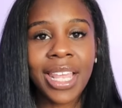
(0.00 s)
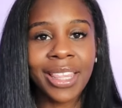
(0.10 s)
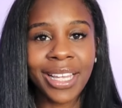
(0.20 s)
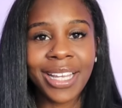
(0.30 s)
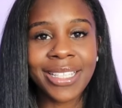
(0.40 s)

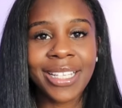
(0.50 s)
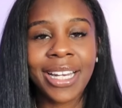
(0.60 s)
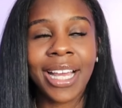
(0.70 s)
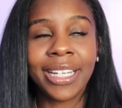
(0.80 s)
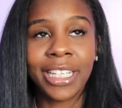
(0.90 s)
like I
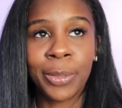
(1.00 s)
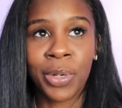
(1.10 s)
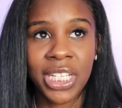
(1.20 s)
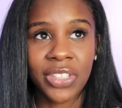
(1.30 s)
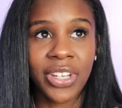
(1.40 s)
said, I did
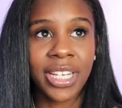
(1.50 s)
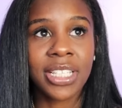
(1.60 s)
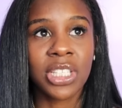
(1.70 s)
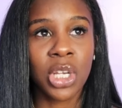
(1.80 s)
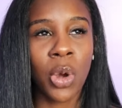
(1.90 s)

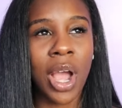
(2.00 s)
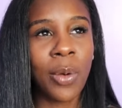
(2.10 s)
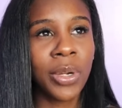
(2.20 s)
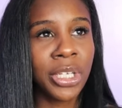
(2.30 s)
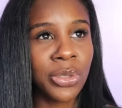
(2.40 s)
breastfeed, so
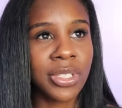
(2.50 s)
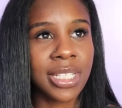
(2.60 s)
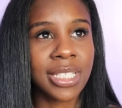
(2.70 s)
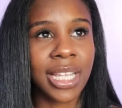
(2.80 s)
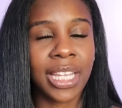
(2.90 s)
I would use
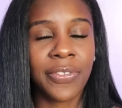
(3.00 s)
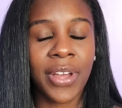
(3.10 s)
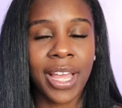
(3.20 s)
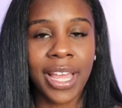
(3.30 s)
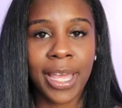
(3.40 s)
this like
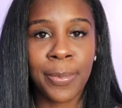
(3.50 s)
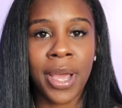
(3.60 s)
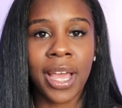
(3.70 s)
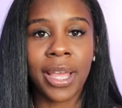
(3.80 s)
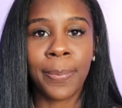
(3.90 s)
if I had
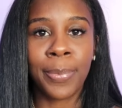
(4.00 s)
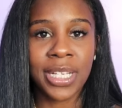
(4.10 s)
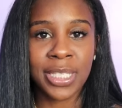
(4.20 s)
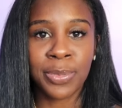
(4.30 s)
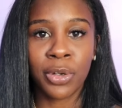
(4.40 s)
my
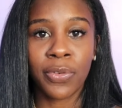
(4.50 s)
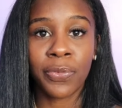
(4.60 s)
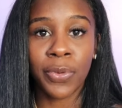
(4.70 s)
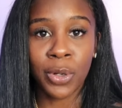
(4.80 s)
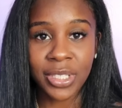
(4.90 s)
breast milk
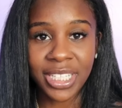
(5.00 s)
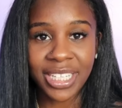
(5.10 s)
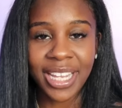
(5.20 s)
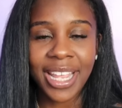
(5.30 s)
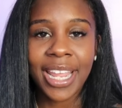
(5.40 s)

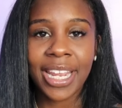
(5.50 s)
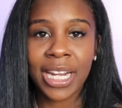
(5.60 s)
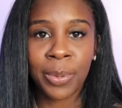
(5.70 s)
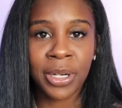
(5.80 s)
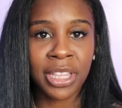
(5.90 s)
frozen
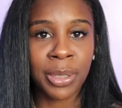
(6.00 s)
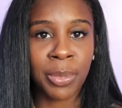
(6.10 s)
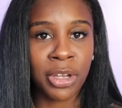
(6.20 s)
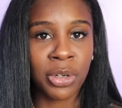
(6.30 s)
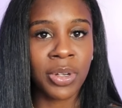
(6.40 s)
and I put it in the
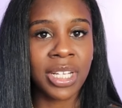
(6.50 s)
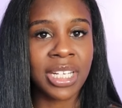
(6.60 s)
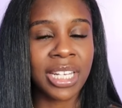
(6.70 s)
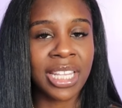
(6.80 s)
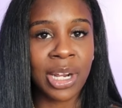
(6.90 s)
bottle
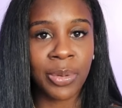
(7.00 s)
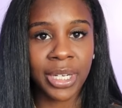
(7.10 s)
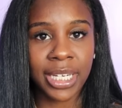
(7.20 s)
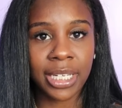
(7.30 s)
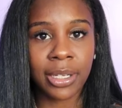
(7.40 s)
and then I
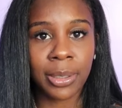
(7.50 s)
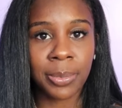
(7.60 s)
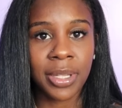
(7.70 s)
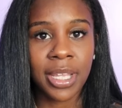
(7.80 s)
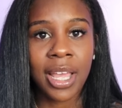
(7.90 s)
would heat it
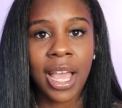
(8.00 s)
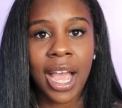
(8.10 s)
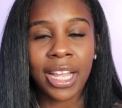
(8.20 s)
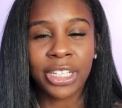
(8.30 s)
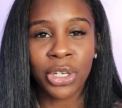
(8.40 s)
up.
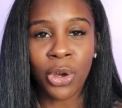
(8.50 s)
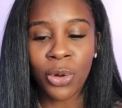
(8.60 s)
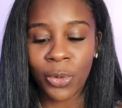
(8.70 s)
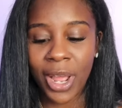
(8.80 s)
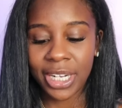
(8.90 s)
I
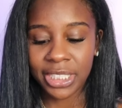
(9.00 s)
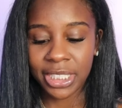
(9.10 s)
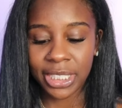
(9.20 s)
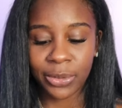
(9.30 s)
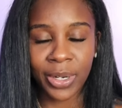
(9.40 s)
don't
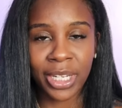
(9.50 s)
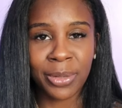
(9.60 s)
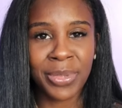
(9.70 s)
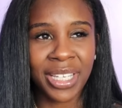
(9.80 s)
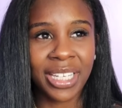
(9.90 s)
actually
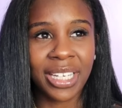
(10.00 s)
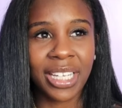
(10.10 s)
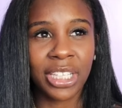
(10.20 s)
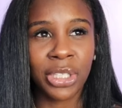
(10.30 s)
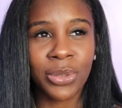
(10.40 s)

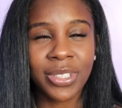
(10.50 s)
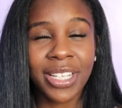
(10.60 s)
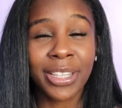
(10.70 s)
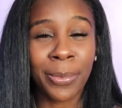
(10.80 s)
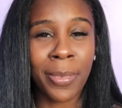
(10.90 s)
recommend
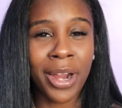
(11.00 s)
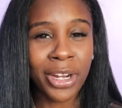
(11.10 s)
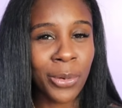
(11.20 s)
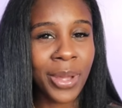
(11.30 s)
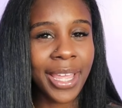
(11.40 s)
using the
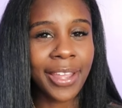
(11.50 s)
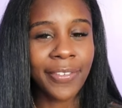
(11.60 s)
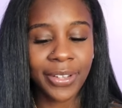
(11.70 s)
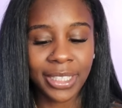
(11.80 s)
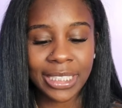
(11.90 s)

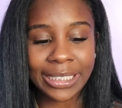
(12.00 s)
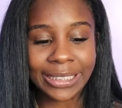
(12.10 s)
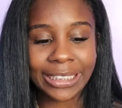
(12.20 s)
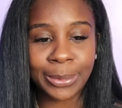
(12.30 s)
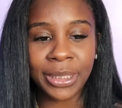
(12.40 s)
microwave
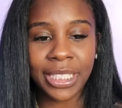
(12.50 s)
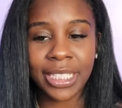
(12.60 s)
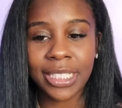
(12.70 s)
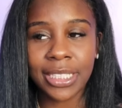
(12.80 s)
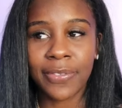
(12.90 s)
just
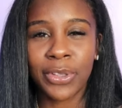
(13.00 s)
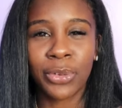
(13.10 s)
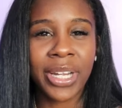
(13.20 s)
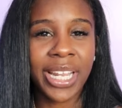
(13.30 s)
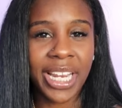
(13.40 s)
because of
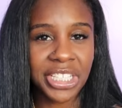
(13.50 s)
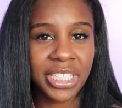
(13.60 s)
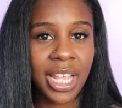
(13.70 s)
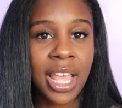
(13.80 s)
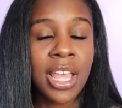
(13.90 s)
the
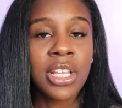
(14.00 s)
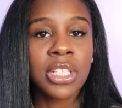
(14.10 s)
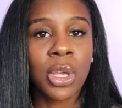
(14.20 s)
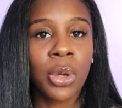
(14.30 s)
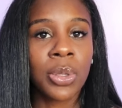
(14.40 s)
radiation.
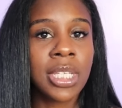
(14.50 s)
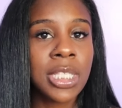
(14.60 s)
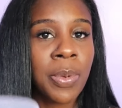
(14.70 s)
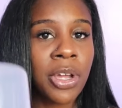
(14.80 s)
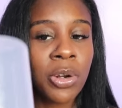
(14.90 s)
So
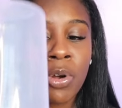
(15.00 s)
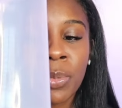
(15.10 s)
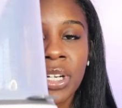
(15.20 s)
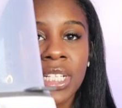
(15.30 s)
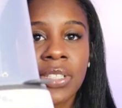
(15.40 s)
this bottle
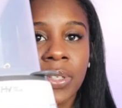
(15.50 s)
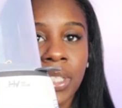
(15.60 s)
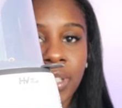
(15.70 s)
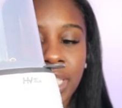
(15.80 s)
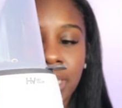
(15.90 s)
warmer is
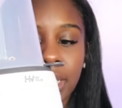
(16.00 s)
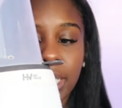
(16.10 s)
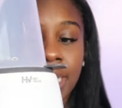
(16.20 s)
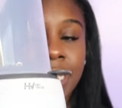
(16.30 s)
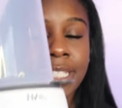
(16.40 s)
really, really
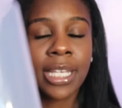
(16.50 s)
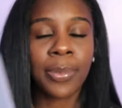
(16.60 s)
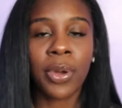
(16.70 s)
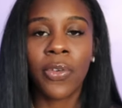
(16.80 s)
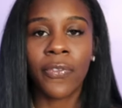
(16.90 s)
good. Heats
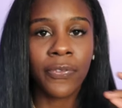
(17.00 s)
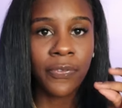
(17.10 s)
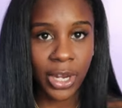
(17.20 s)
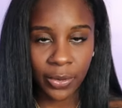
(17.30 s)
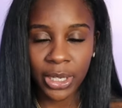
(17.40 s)
up
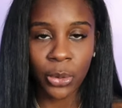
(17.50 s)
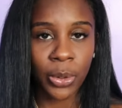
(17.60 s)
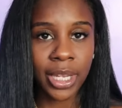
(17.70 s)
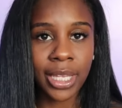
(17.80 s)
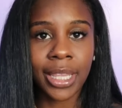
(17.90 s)
very
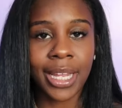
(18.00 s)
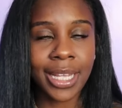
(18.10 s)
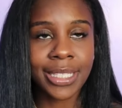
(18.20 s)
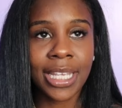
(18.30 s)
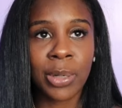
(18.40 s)
quick. Like
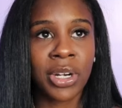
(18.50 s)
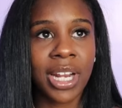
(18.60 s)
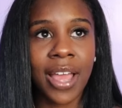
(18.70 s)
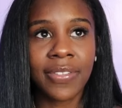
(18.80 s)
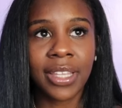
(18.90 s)
I said, I'm going
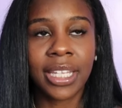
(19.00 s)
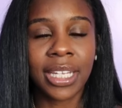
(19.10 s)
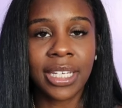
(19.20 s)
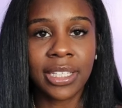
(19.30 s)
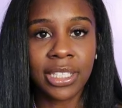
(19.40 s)
to have the
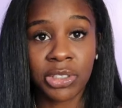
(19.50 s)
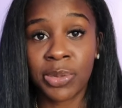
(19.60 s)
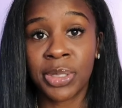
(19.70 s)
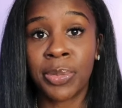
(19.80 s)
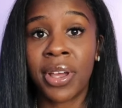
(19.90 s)
link in the
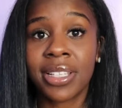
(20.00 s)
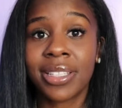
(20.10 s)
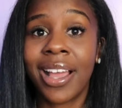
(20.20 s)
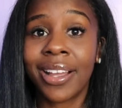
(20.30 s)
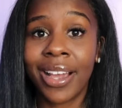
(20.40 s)
description
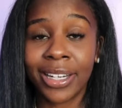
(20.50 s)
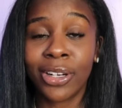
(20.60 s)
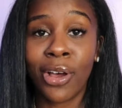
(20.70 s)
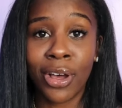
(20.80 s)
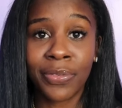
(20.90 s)
box. I got
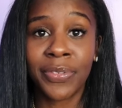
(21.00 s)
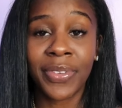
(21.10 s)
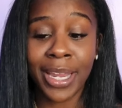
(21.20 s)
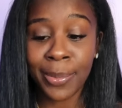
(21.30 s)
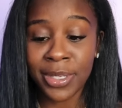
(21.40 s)
it off
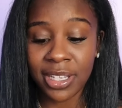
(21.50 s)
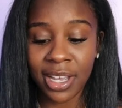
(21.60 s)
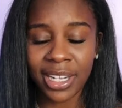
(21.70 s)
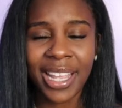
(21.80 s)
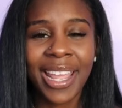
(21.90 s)
of
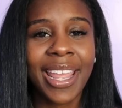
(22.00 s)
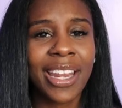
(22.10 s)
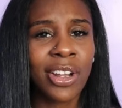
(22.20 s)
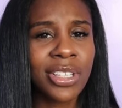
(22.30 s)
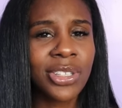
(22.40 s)
Amazon
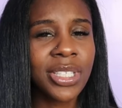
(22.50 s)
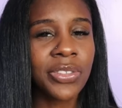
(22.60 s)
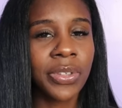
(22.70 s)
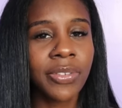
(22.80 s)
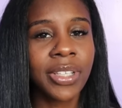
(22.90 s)
and also
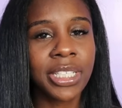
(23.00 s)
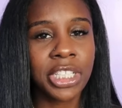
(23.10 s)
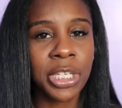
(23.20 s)
it's really, really